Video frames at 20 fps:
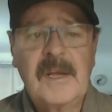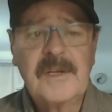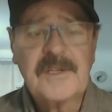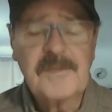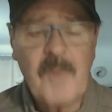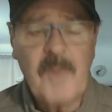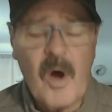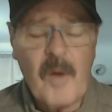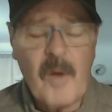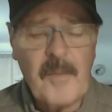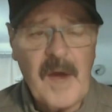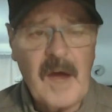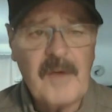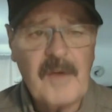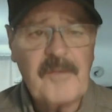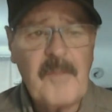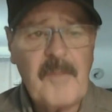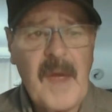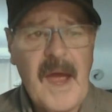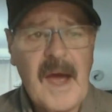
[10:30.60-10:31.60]

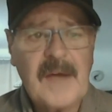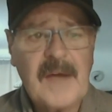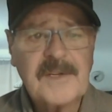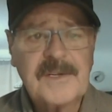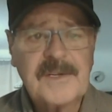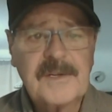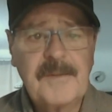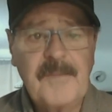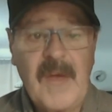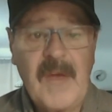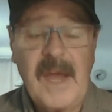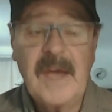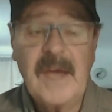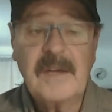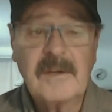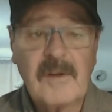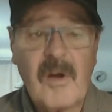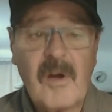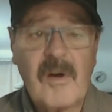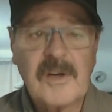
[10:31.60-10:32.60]
smallmouth bass
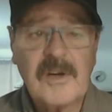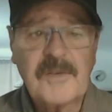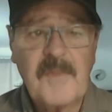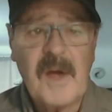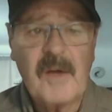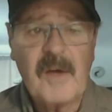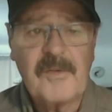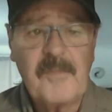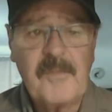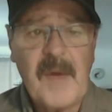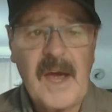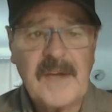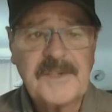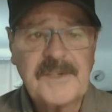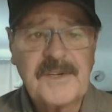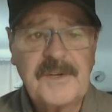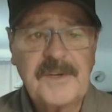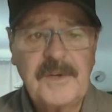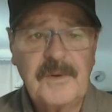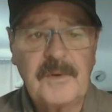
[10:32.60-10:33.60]
and largemouth
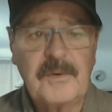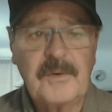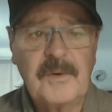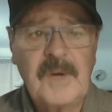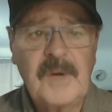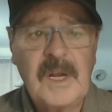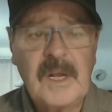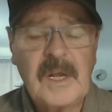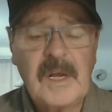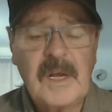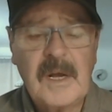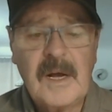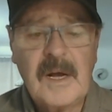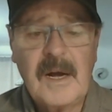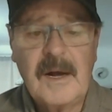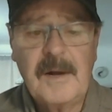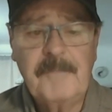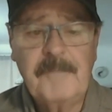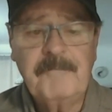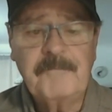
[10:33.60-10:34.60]
bass too.
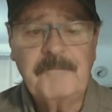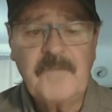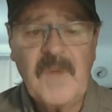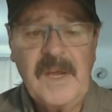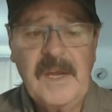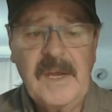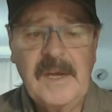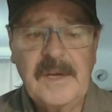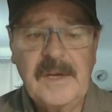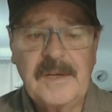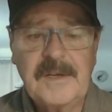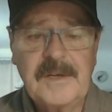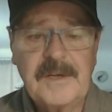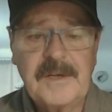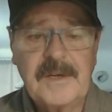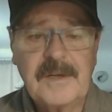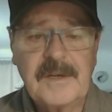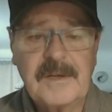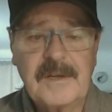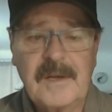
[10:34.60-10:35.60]
And
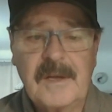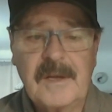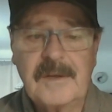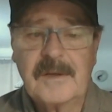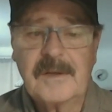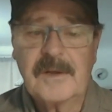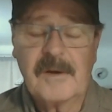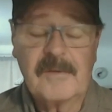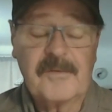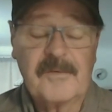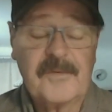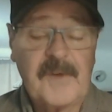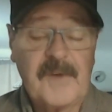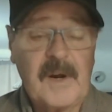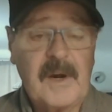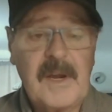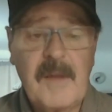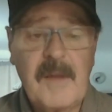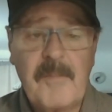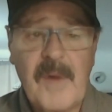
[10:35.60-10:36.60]
they're
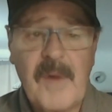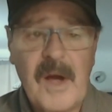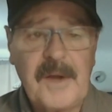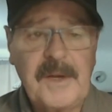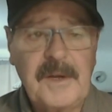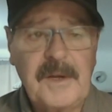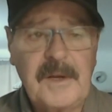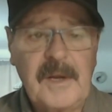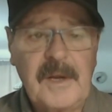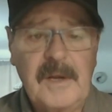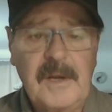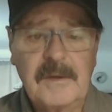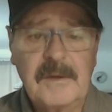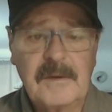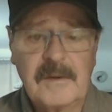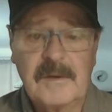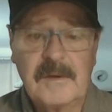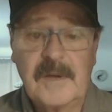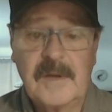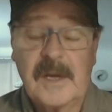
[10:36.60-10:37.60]
very abundant,
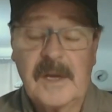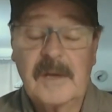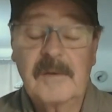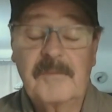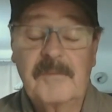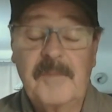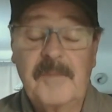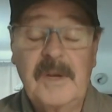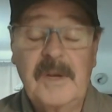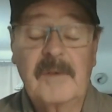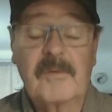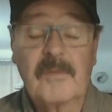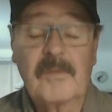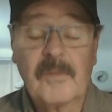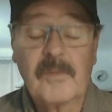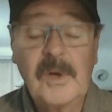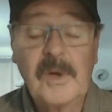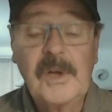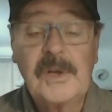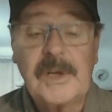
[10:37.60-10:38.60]
and they can be a
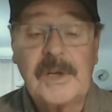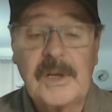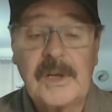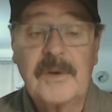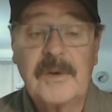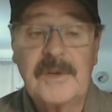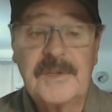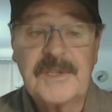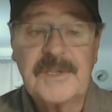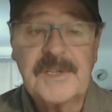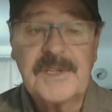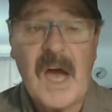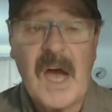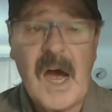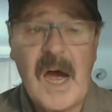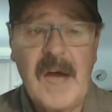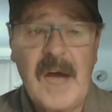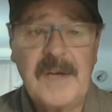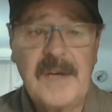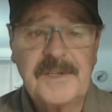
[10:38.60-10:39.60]
really good
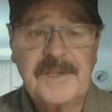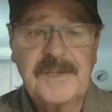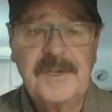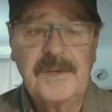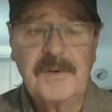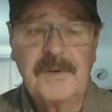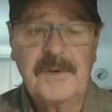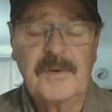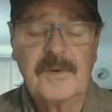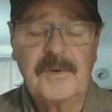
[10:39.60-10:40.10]
size too.